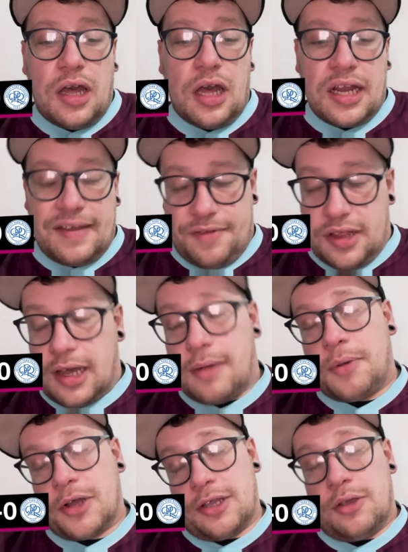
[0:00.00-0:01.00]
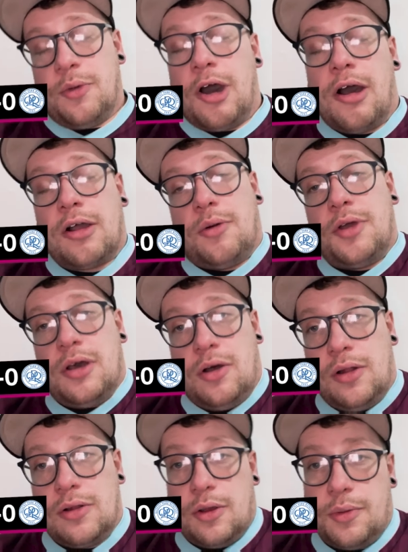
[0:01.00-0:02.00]
and if at that point you are
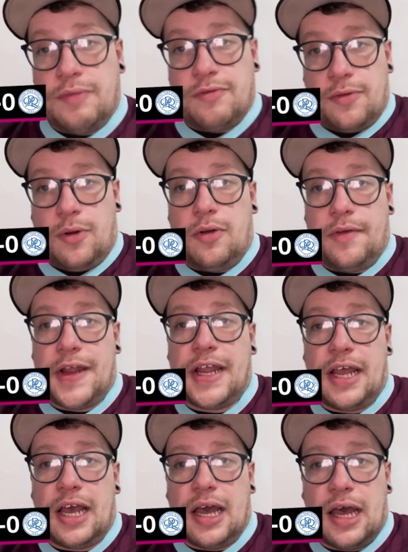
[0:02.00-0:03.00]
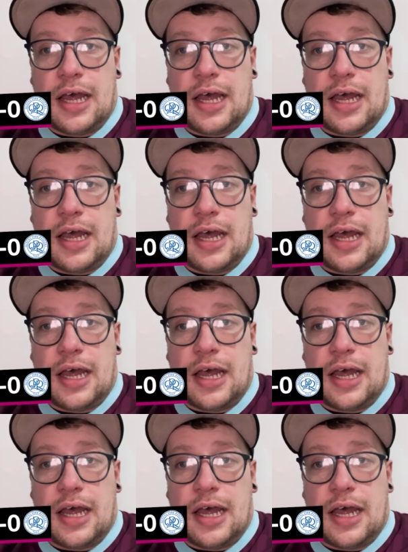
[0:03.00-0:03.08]
going for it